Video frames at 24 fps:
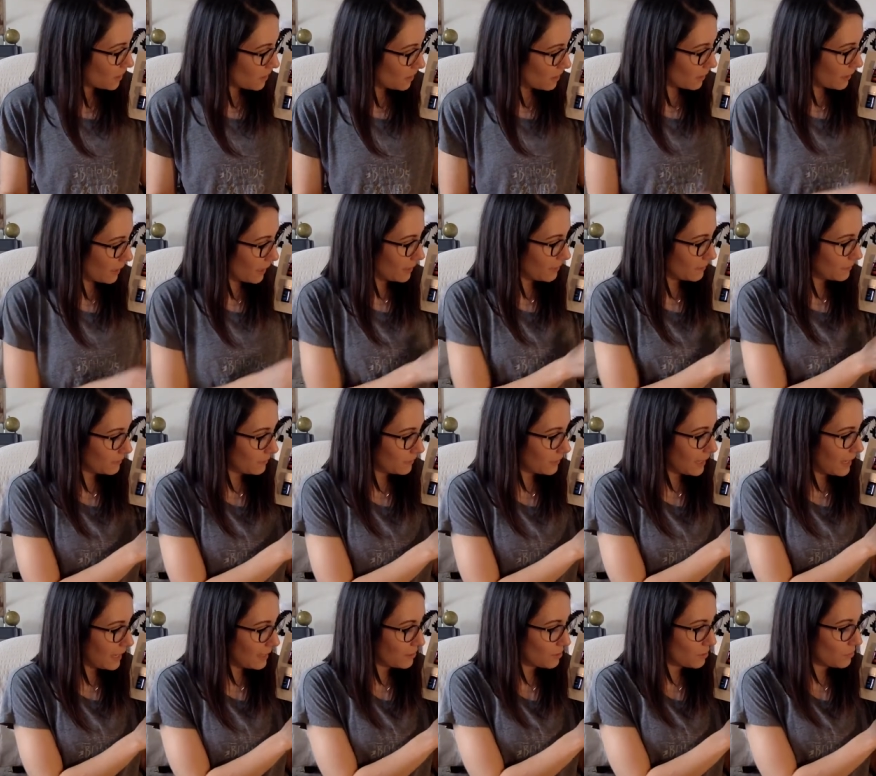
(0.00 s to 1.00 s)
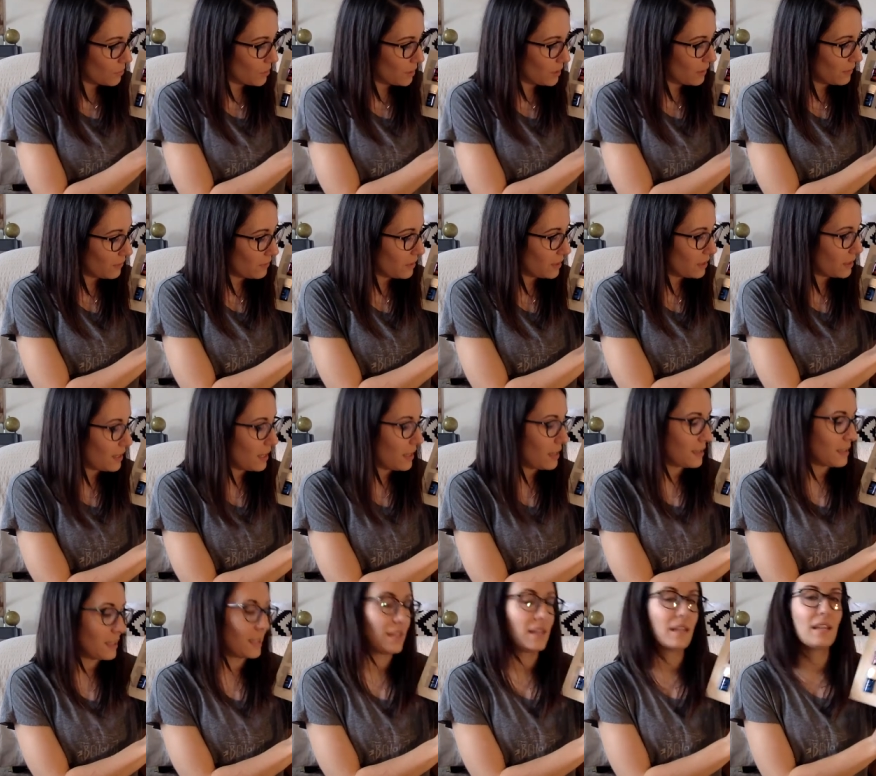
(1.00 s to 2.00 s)
All right, last one of the
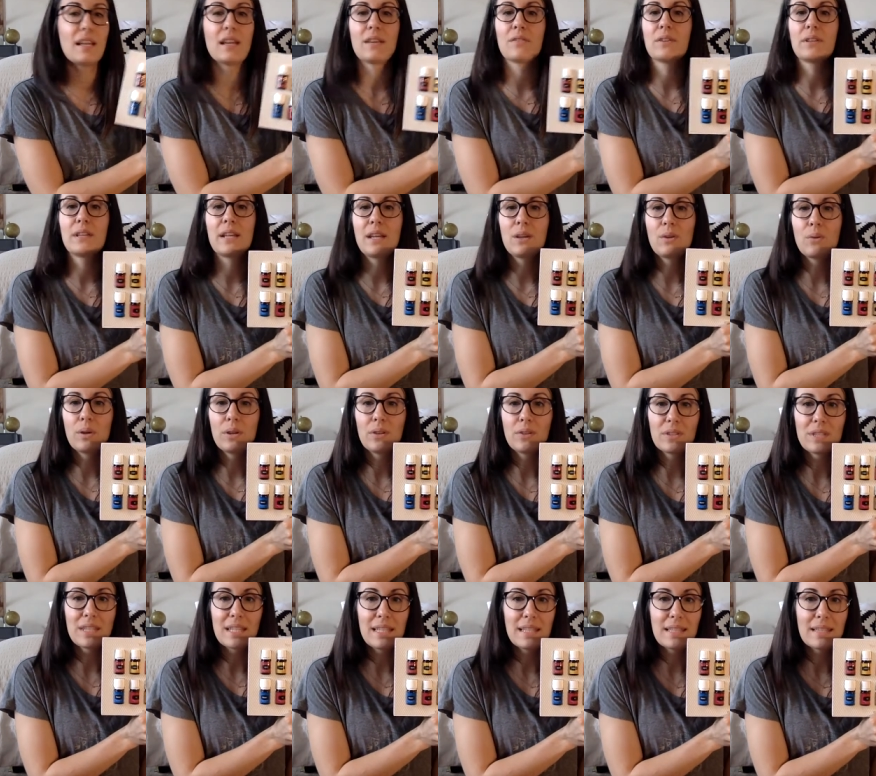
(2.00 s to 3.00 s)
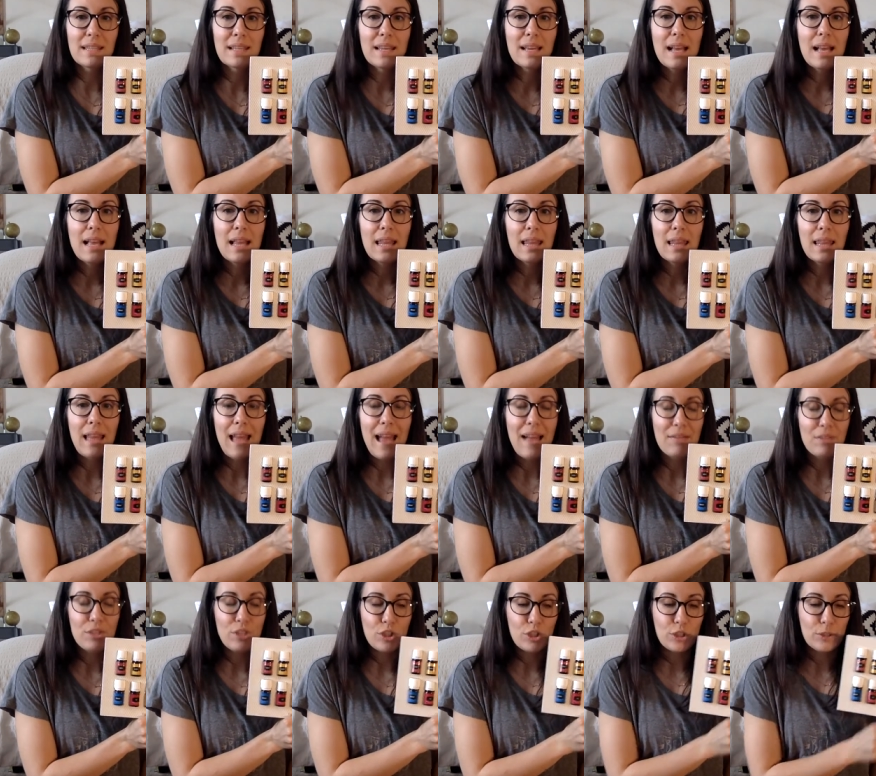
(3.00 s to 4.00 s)
10 everyday oils is
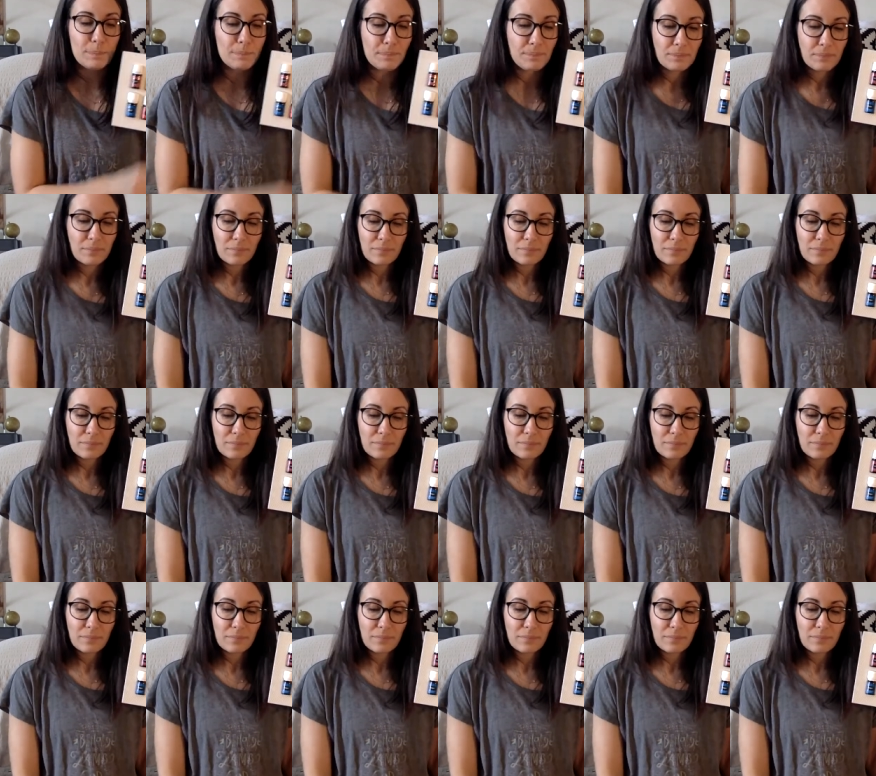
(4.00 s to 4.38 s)
lavender.